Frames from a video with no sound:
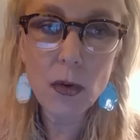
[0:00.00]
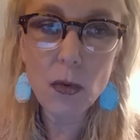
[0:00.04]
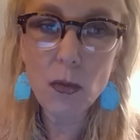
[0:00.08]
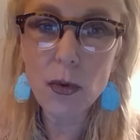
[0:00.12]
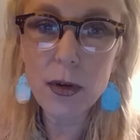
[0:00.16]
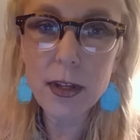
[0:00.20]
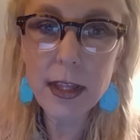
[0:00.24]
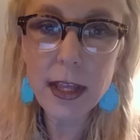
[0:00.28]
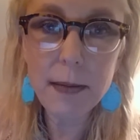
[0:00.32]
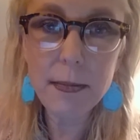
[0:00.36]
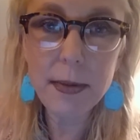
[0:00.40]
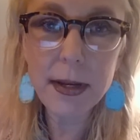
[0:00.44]

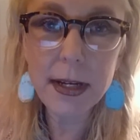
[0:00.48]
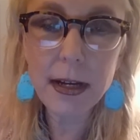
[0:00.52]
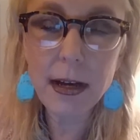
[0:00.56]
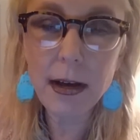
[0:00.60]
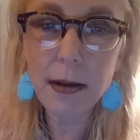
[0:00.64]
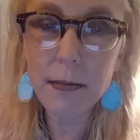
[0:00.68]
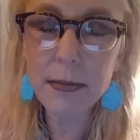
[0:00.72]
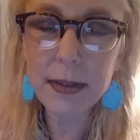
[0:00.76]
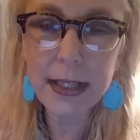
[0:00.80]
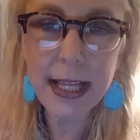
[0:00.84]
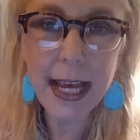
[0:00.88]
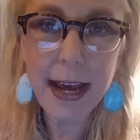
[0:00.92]
where they
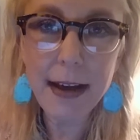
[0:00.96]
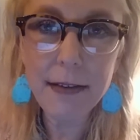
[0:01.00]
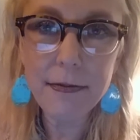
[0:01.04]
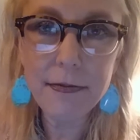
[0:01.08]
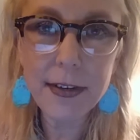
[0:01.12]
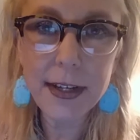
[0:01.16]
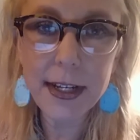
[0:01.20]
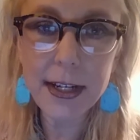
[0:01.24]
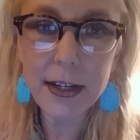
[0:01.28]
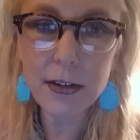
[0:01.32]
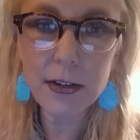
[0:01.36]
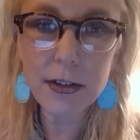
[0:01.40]
become
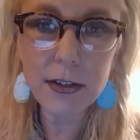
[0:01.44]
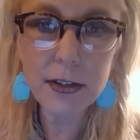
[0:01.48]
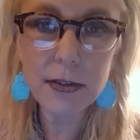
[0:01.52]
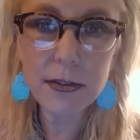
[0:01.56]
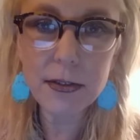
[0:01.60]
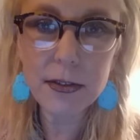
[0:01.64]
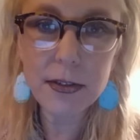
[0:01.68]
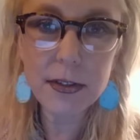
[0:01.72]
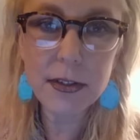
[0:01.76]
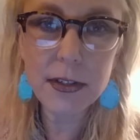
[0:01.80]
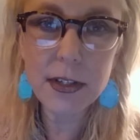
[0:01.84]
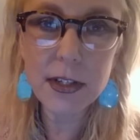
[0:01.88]
laughing
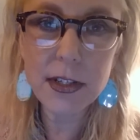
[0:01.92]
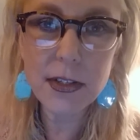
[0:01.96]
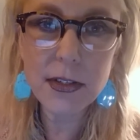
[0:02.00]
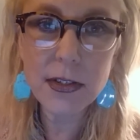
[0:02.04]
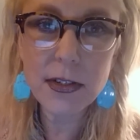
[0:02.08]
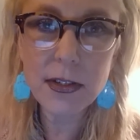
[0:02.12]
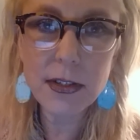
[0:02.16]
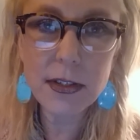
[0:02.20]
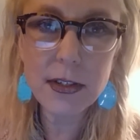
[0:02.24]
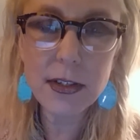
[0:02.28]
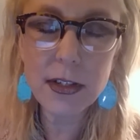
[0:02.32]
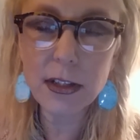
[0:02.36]
or
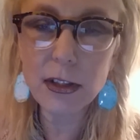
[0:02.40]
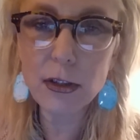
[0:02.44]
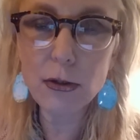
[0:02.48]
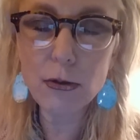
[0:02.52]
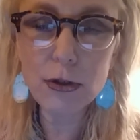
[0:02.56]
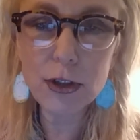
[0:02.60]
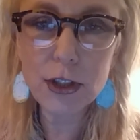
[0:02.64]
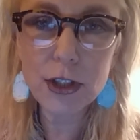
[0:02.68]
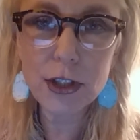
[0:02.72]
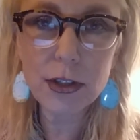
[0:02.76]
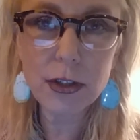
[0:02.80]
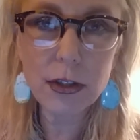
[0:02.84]
just
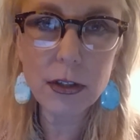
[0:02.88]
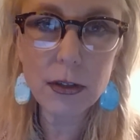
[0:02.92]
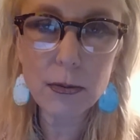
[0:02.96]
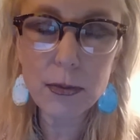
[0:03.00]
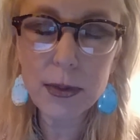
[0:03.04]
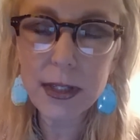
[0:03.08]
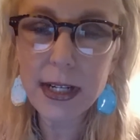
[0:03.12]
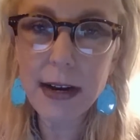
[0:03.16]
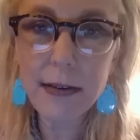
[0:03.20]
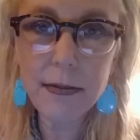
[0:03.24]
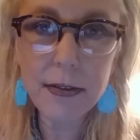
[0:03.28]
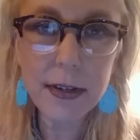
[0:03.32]
delusional or
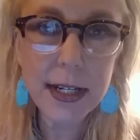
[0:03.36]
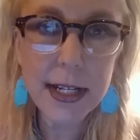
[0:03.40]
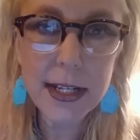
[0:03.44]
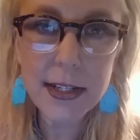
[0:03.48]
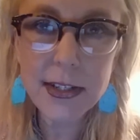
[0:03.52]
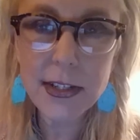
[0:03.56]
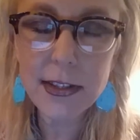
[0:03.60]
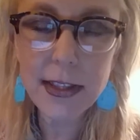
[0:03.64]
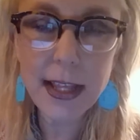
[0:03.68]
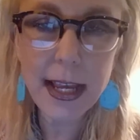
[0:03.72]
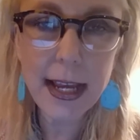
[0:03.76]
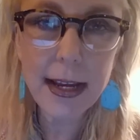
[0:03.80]
whatever it
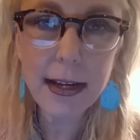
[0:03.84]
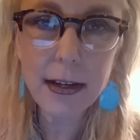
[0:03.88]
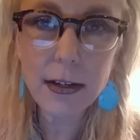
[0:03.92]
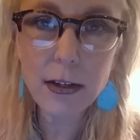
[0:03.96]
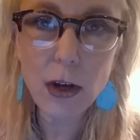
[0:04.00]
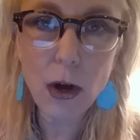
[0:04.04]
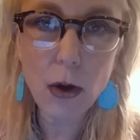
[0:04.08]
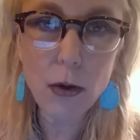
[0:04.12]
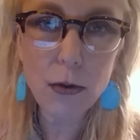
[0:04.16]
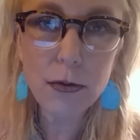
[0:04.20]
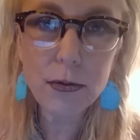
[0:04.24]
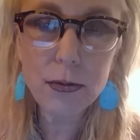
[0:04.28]
is that they
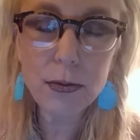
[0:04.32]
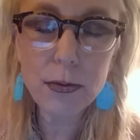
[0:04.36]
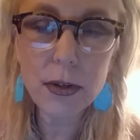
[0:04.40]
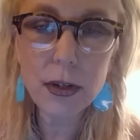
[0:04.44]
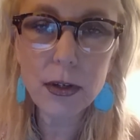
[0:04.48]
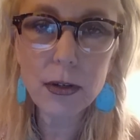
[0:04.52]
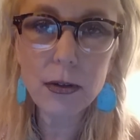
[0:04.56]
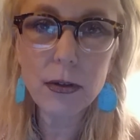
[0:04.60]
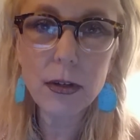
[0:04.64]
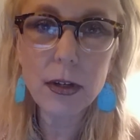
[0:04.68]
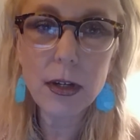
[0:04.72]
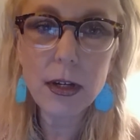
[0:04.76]
go
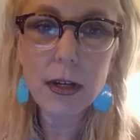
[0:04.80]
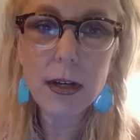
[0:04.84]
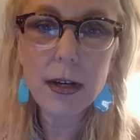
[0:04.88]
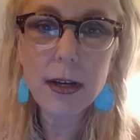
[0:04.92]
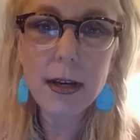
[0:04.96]
through.